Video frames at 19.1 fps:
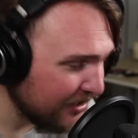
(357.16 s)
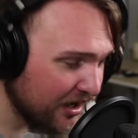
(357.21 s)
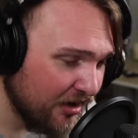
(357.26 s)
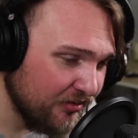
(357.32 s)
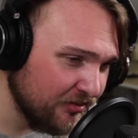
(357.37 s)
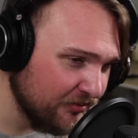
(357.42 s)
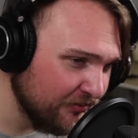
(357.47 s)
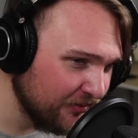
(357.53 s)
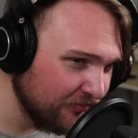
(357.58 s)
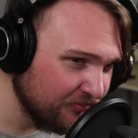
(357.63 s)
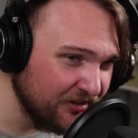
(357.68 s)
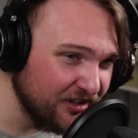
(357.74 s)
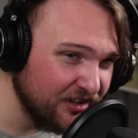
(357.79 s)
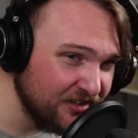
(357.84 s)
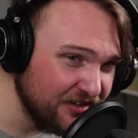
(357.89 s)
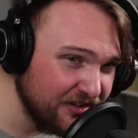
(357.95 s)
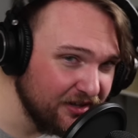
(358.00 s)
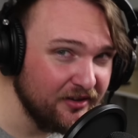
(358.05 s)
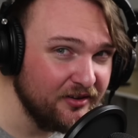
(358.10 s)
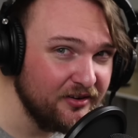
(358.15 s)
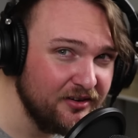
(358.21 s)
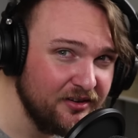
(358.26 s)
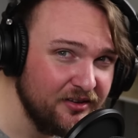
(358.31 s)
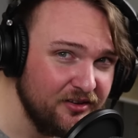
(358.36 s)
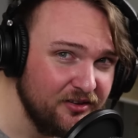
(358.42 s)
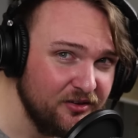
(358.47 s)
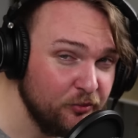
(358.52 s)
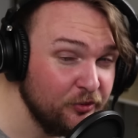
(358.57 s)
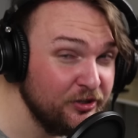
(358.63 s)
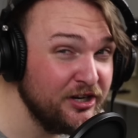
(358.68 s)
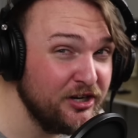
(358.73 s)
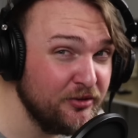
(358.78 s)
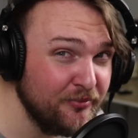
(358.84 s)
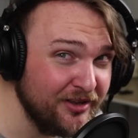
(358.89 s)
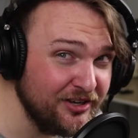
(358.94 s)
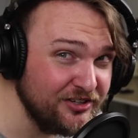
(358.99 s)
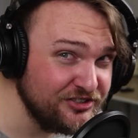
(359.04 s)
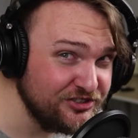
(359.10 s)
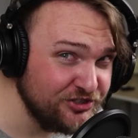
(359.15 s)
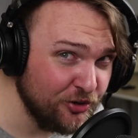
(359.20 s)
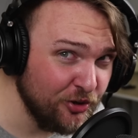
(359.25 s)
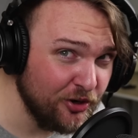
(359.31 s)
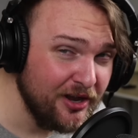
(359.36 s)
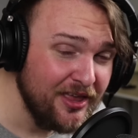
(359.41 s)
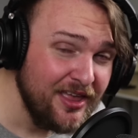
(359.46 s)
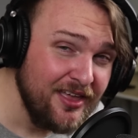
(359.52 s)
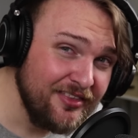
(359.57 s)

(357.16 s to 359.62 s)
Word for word: Captain MacMillan here. We need to make sure